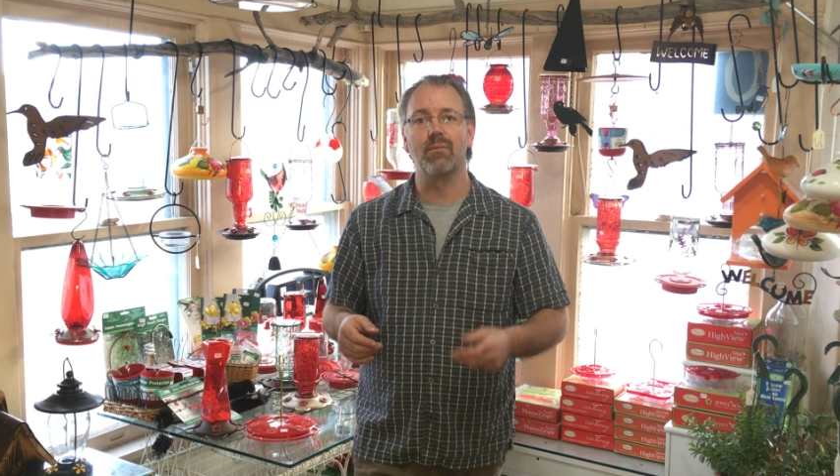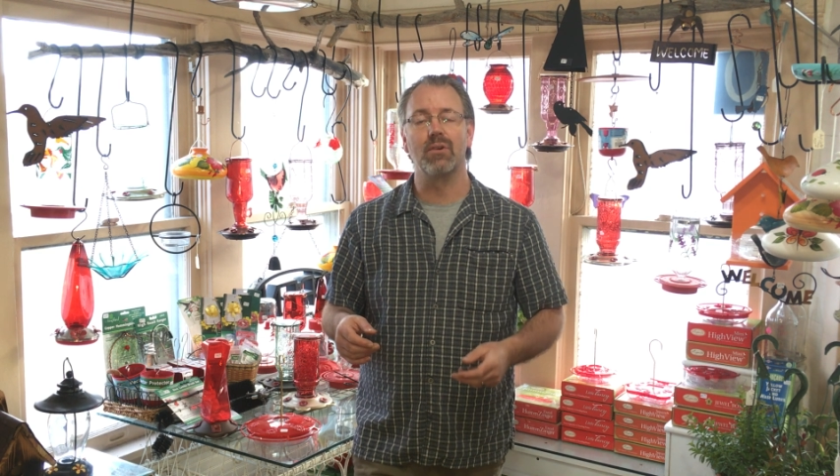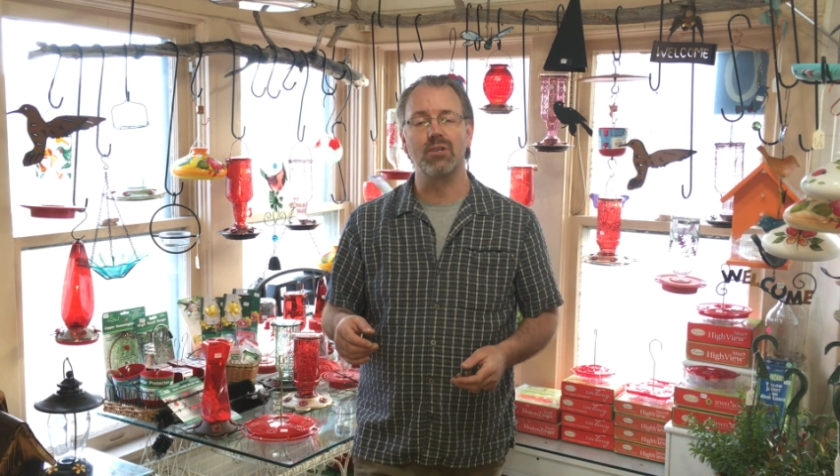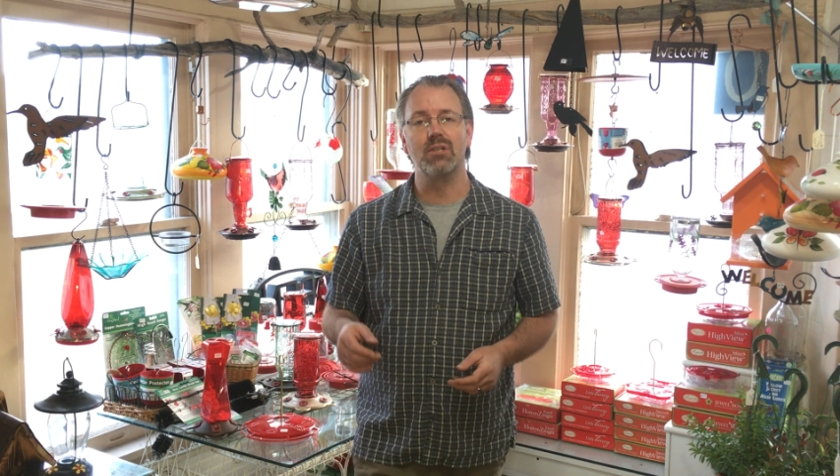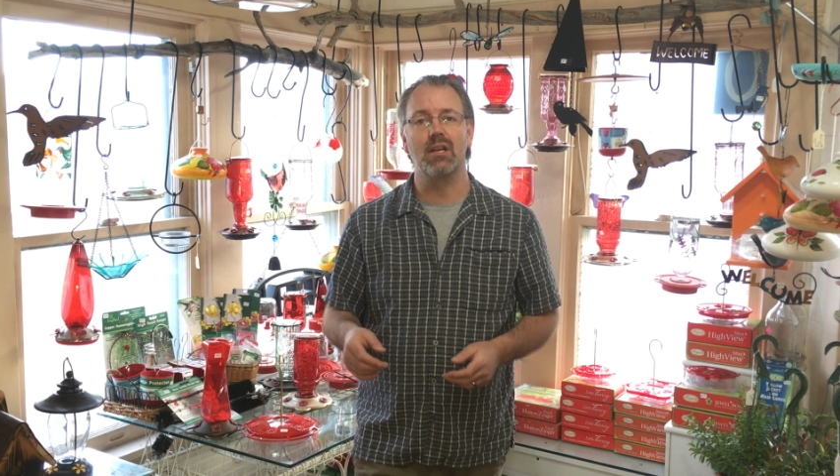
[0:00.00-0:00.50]

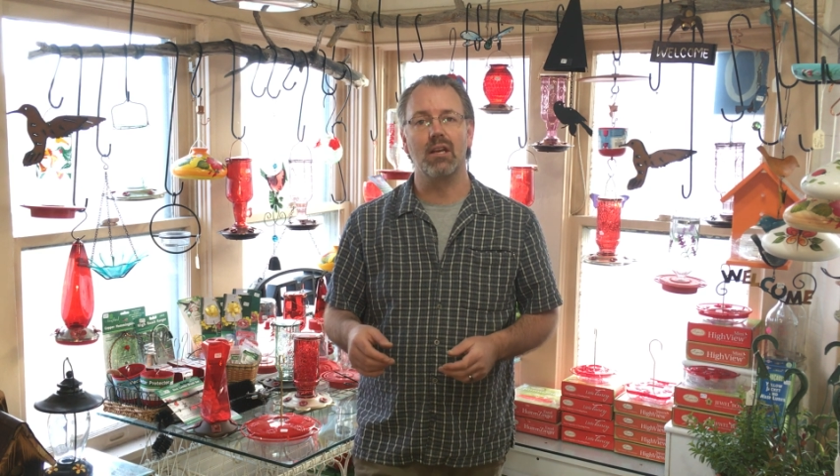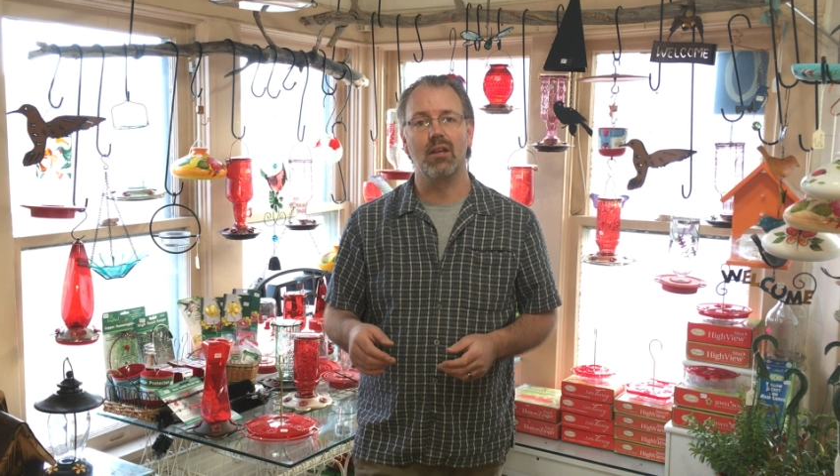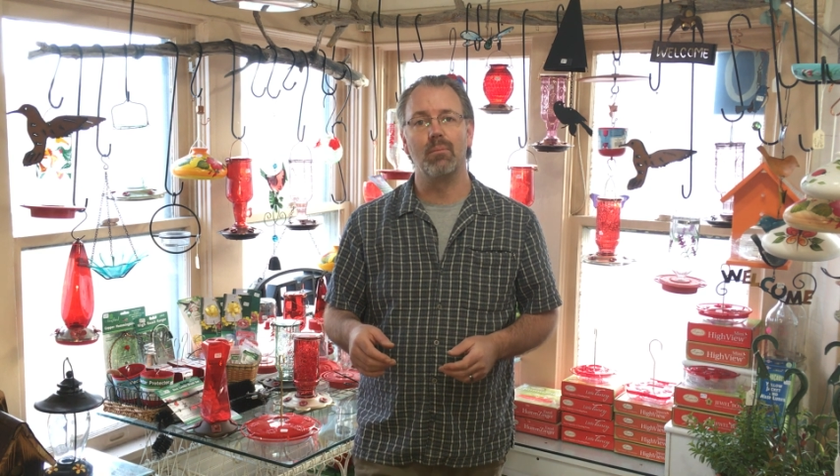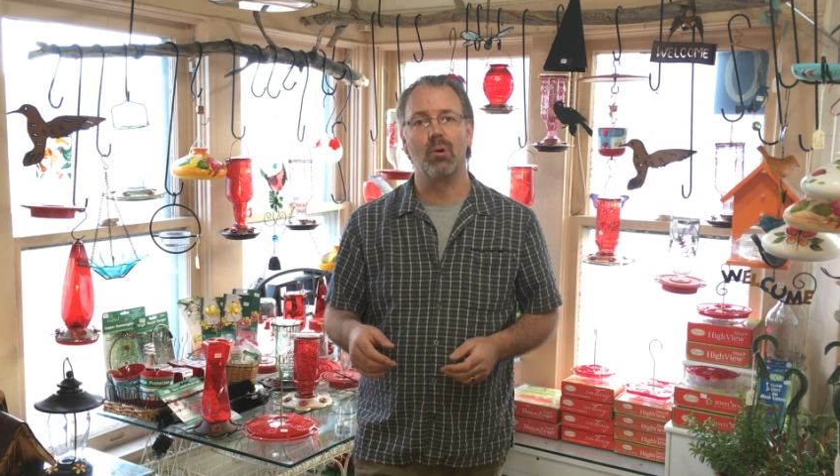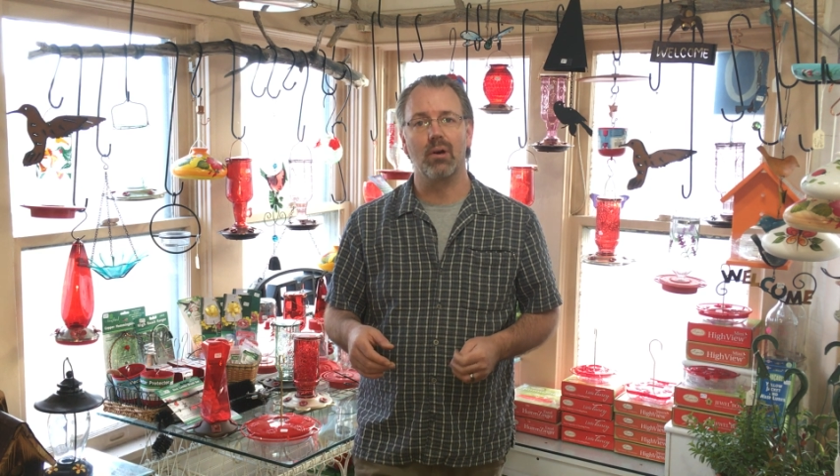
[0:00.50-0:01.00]
first thing in the
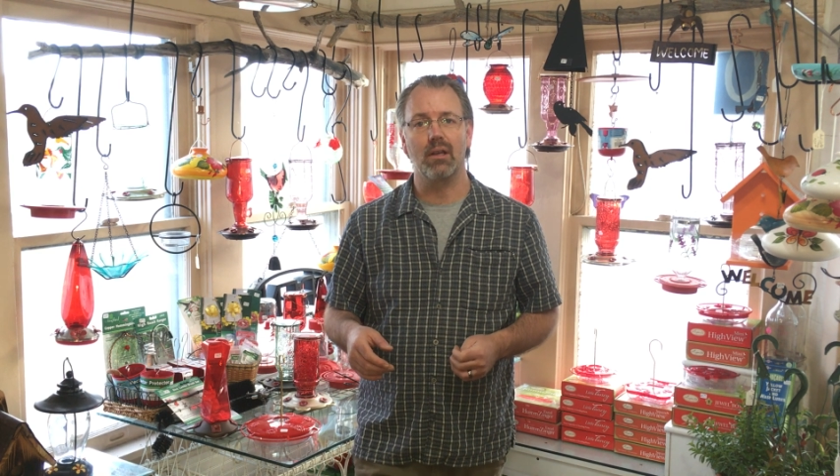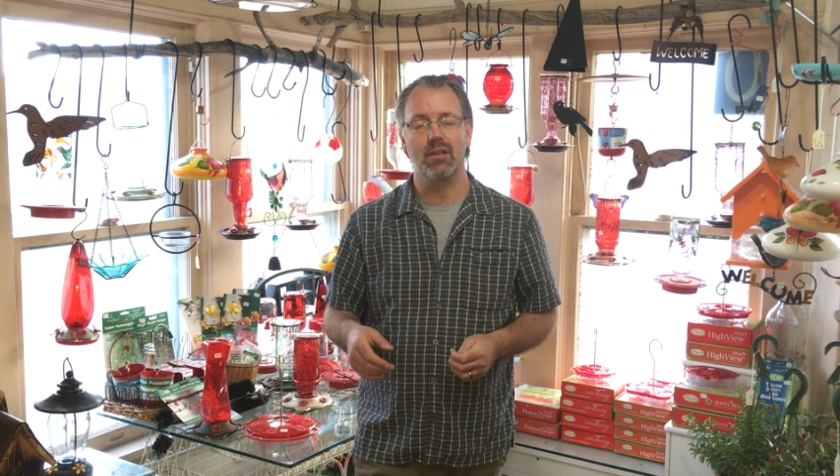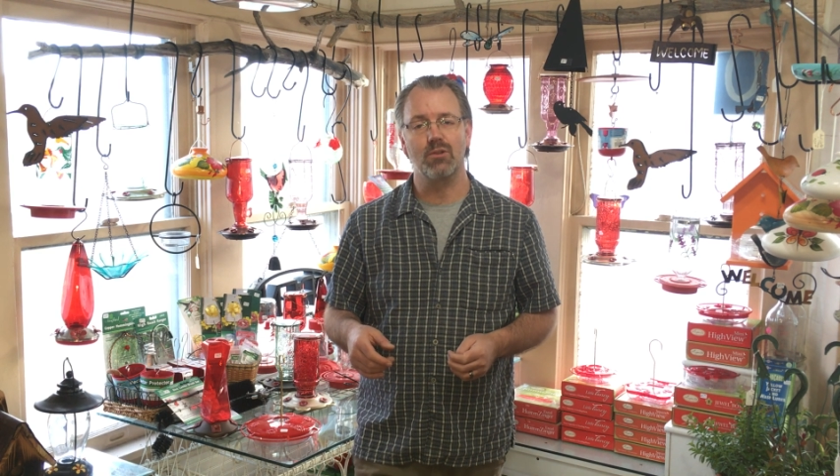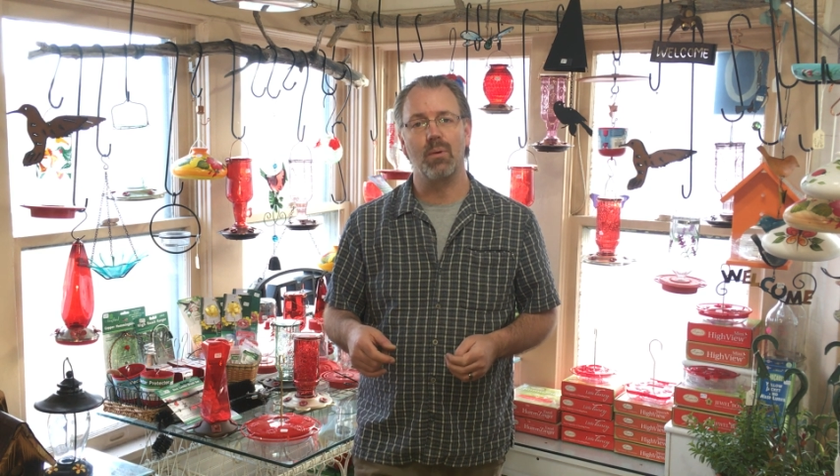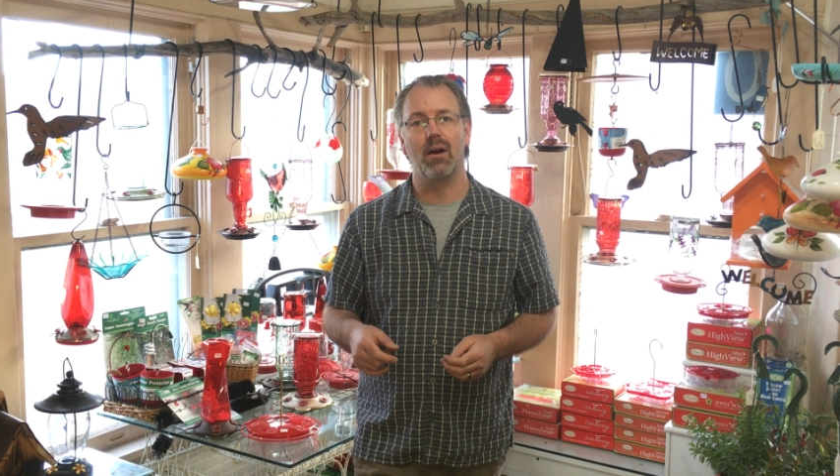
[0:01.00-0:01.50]
morning
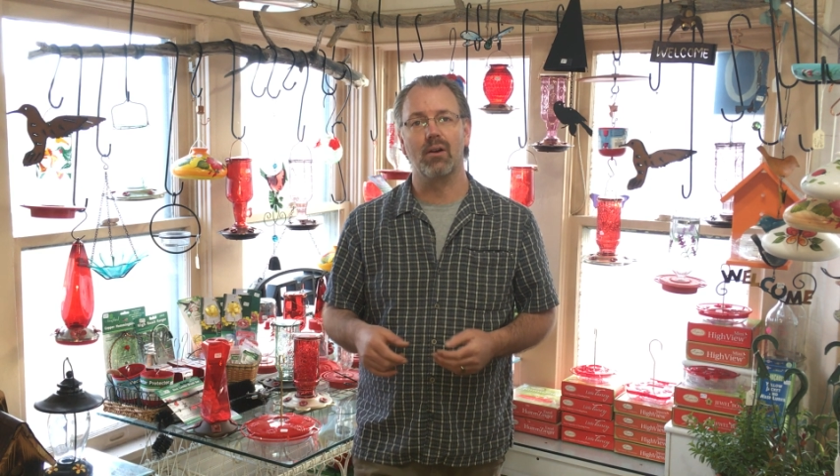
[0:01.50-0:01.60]
as well,